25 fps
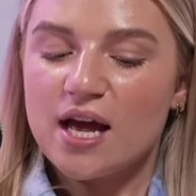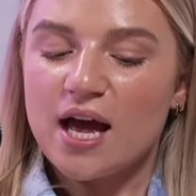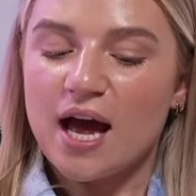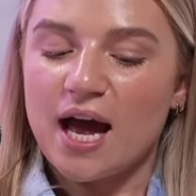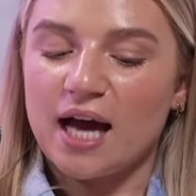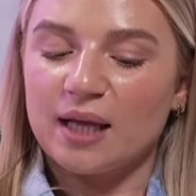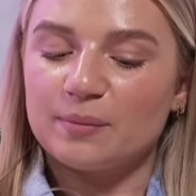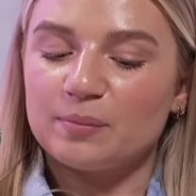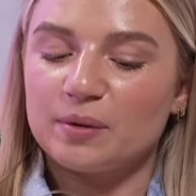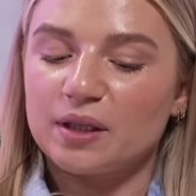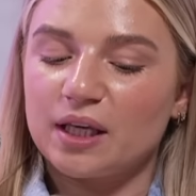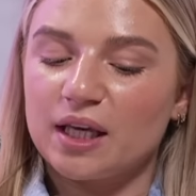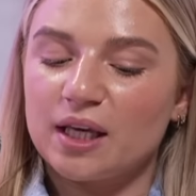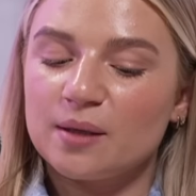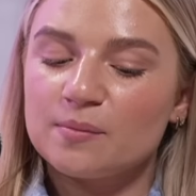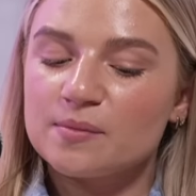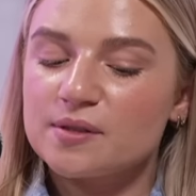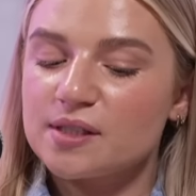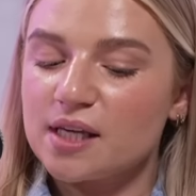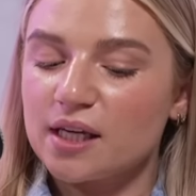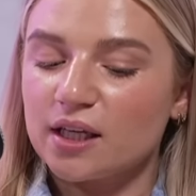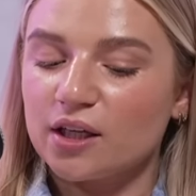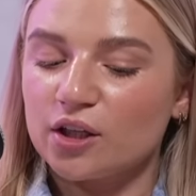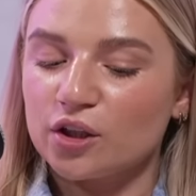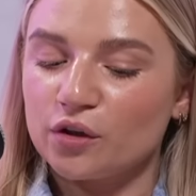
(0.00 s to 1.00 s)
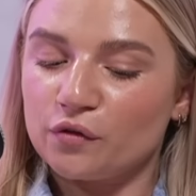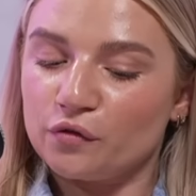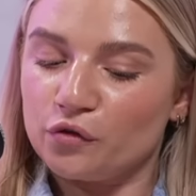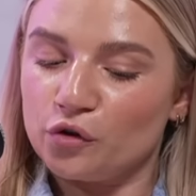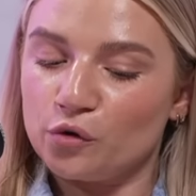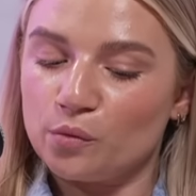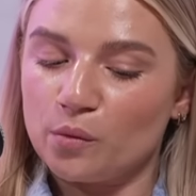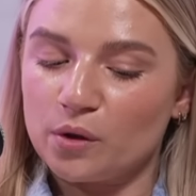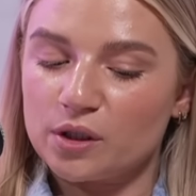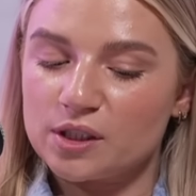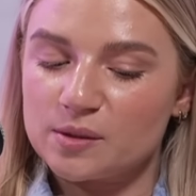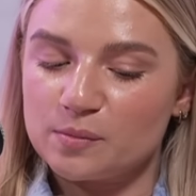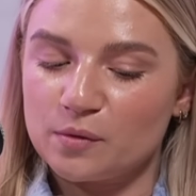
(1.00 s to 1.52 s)
I had become single a few
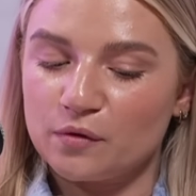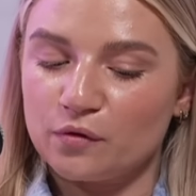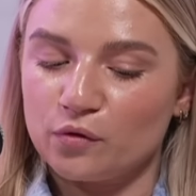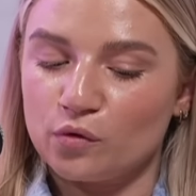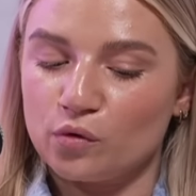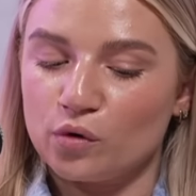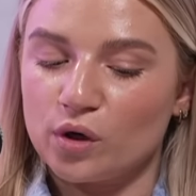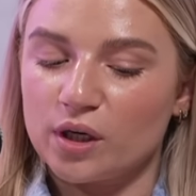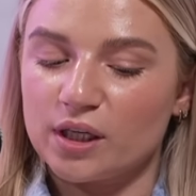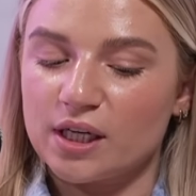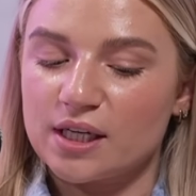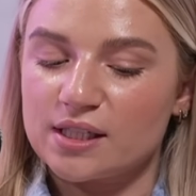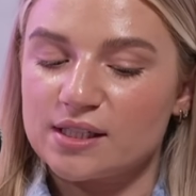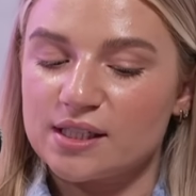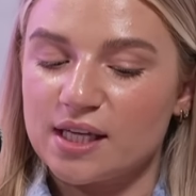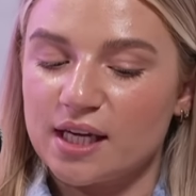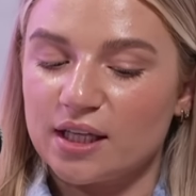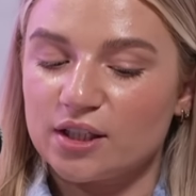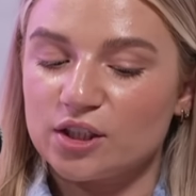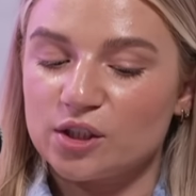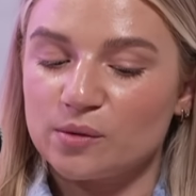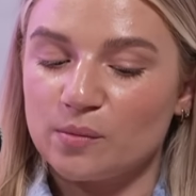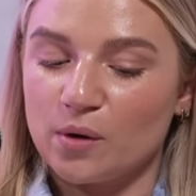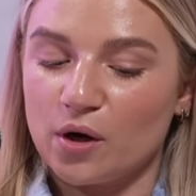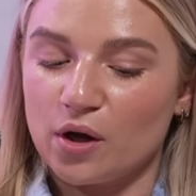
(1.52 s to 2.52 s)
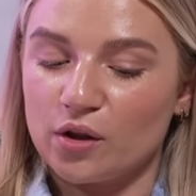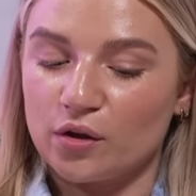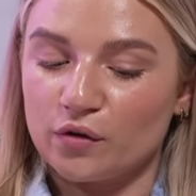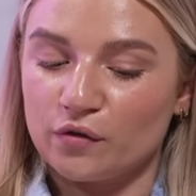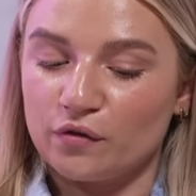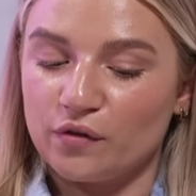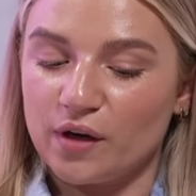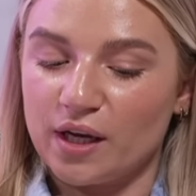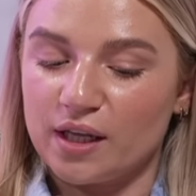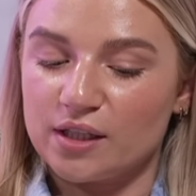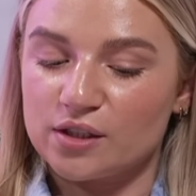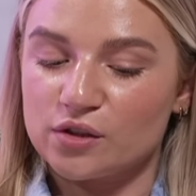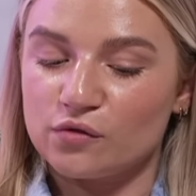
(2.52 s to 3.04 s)
months before and I said to my other
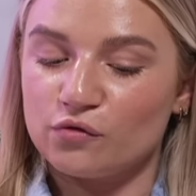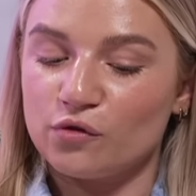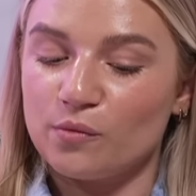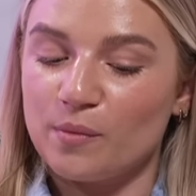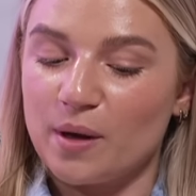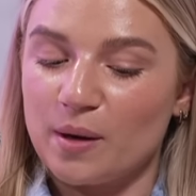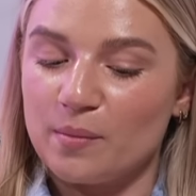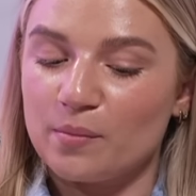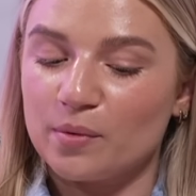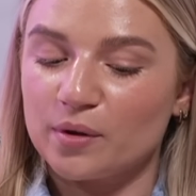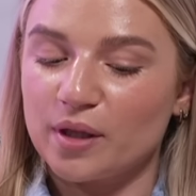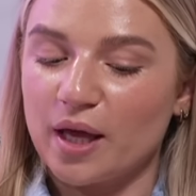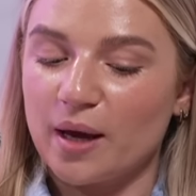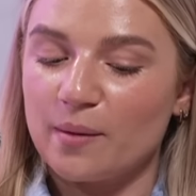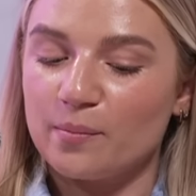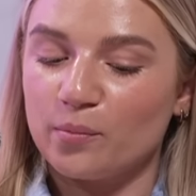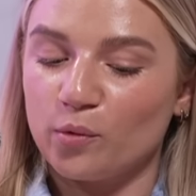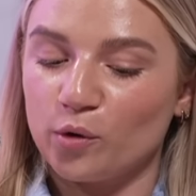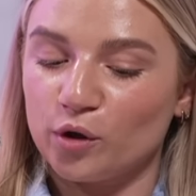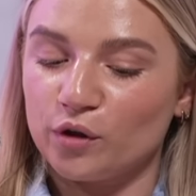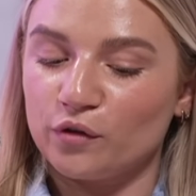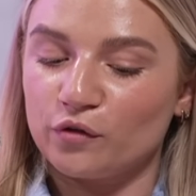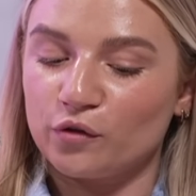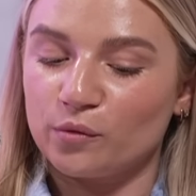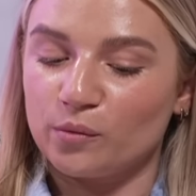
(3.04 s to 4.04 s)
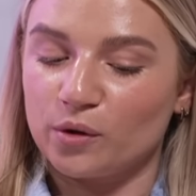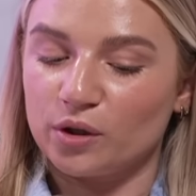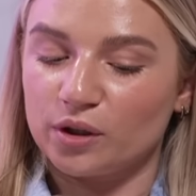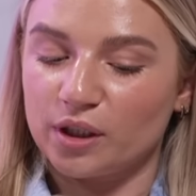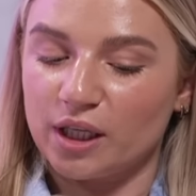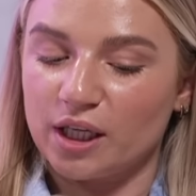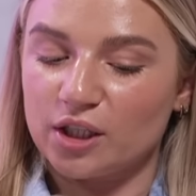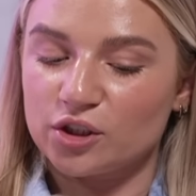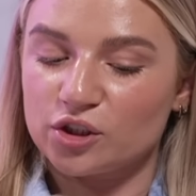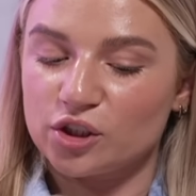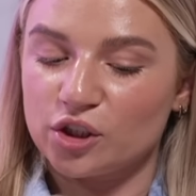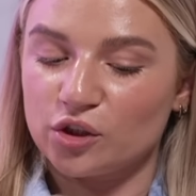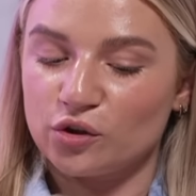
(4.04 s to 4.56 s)
friends, Remember that boy from our
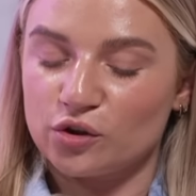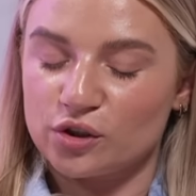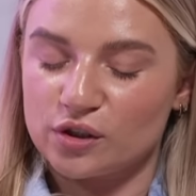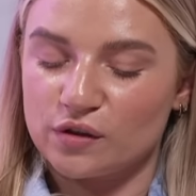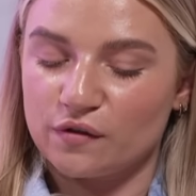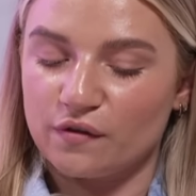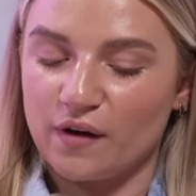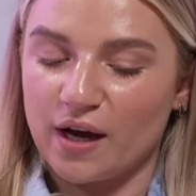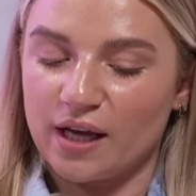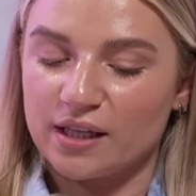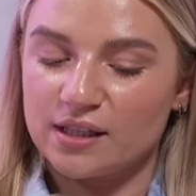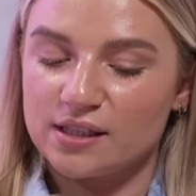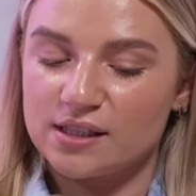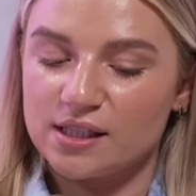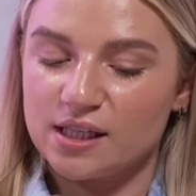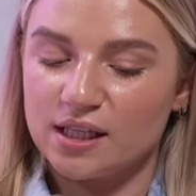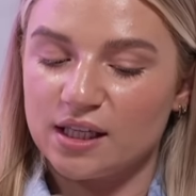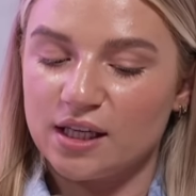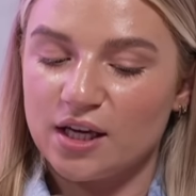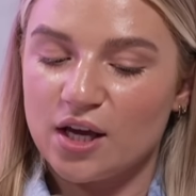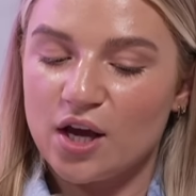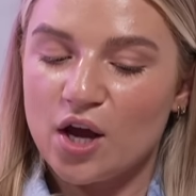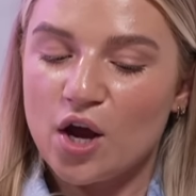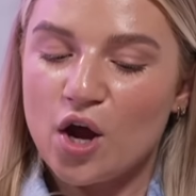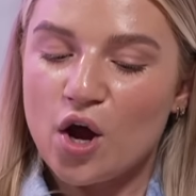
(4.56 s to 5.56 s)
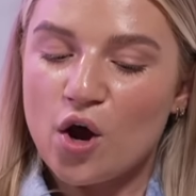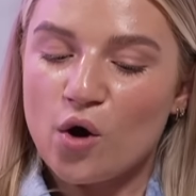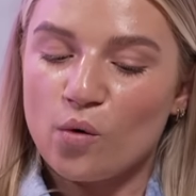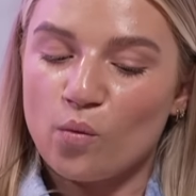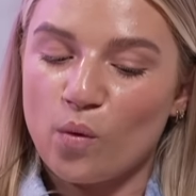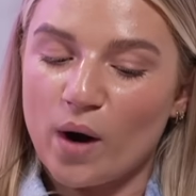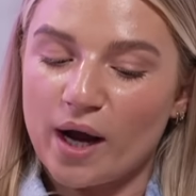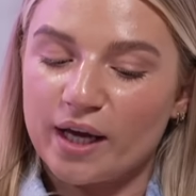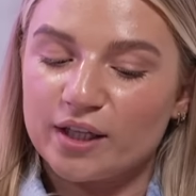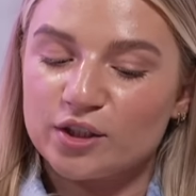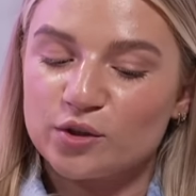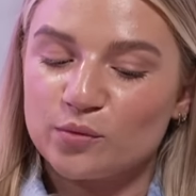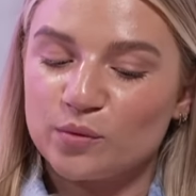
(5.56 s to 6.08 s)
lecture I used to fancy?
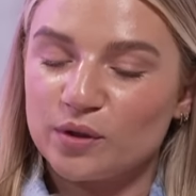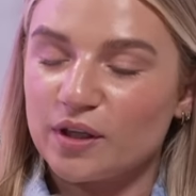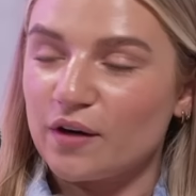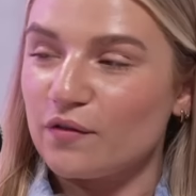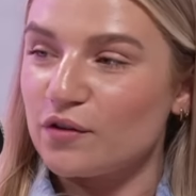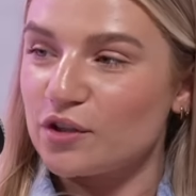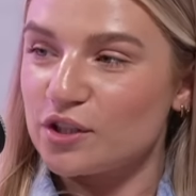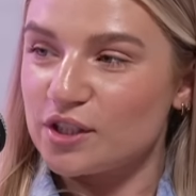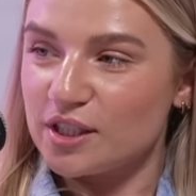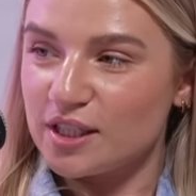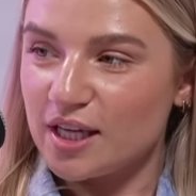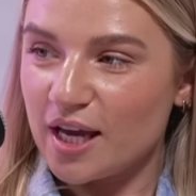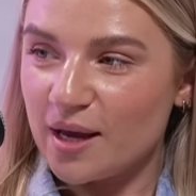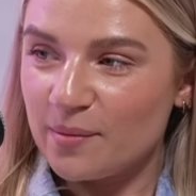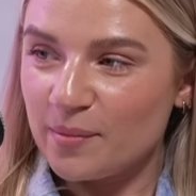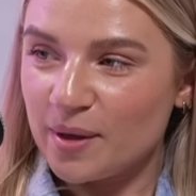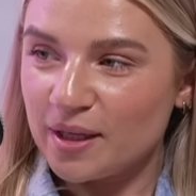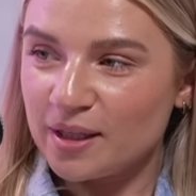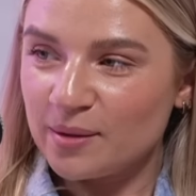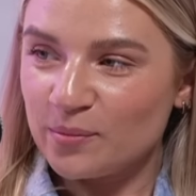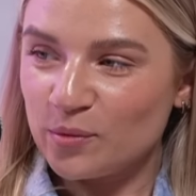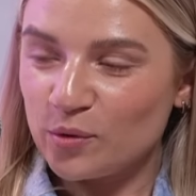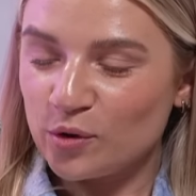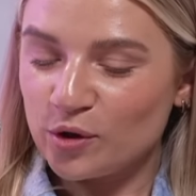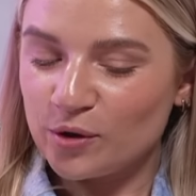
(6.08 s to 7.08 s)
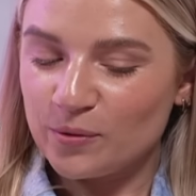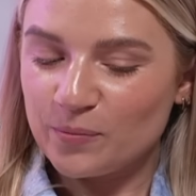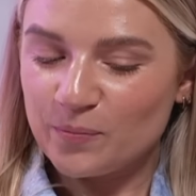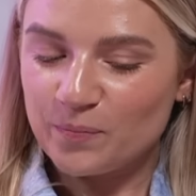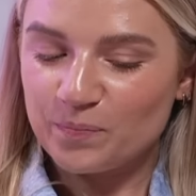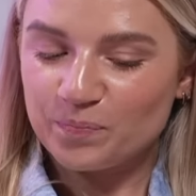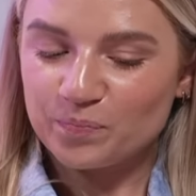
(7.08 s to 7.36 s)
Why do we never see him anymore?